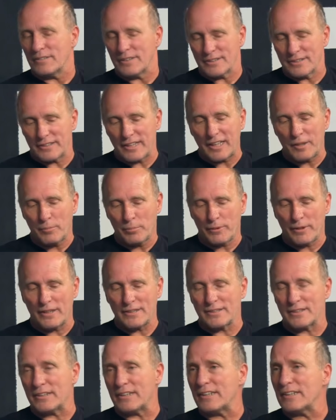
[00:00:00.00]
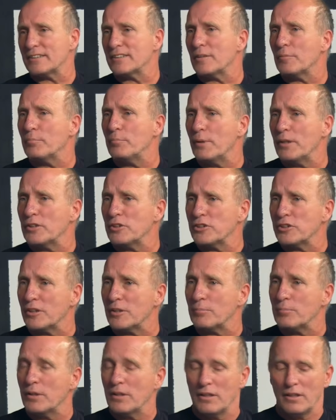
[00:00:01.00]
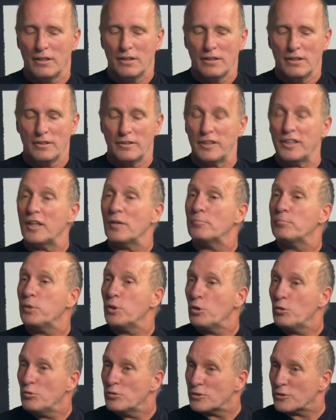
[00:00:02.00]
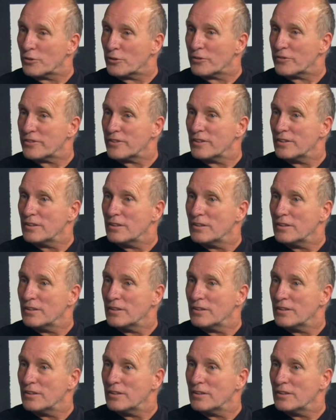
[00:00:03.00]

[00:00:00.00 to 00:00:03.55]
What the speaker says: the stake president, the bishop, the abusers'